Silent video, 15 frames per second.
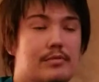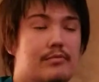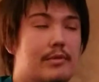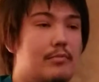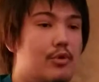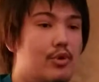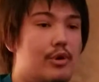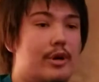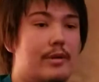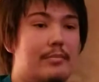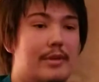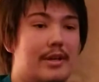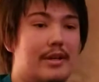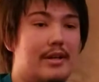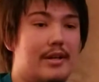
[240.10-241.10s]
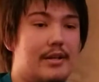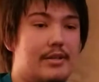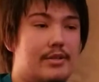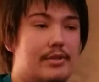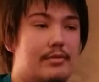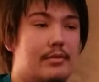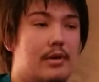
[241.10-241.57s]
report it
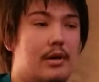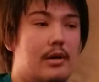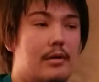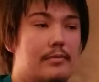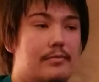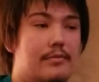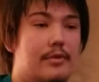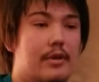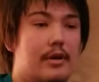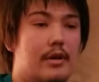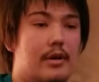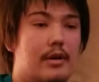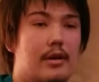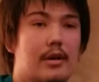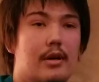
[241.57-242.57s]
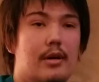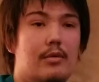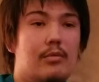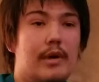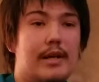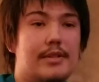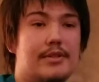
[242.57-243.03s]
because of the
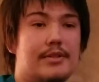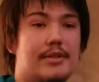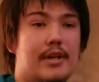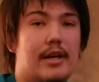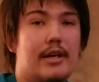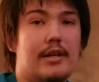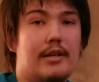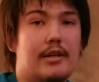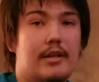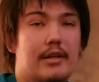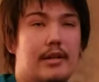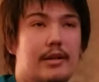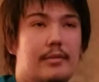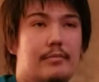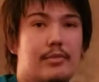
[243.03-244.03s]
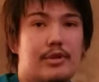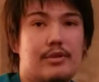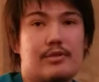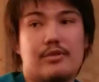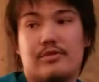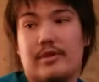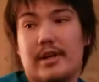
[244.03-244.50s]
way society
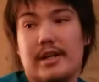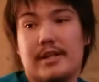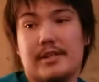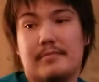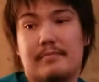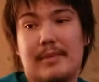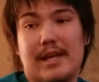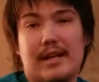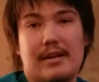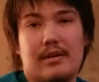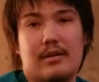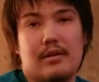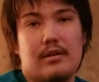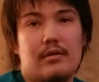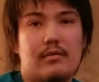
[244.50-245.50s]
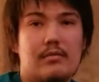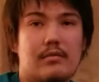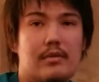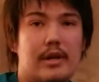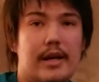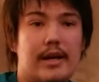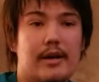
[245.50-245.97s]
portrays men
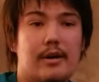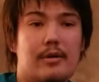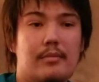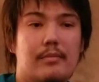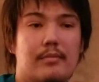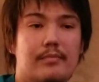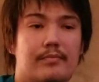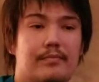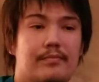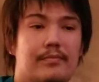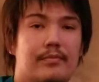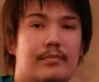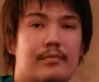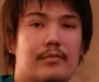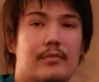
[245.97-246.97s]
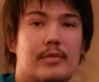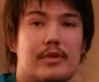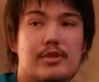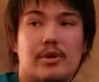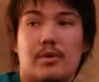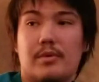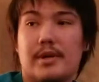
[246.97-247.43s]
now. It's
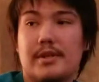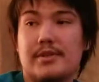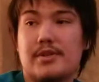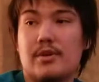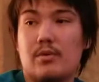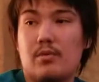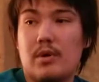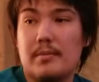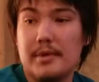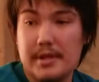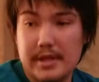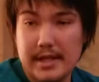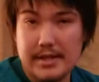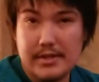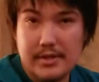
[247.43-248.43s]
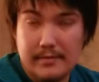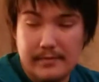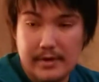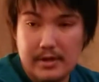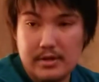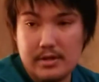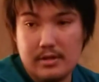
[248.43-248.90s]
always the woman that's the
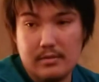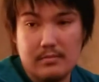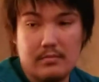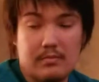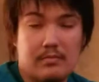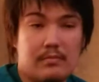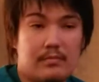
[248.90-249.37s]
victim.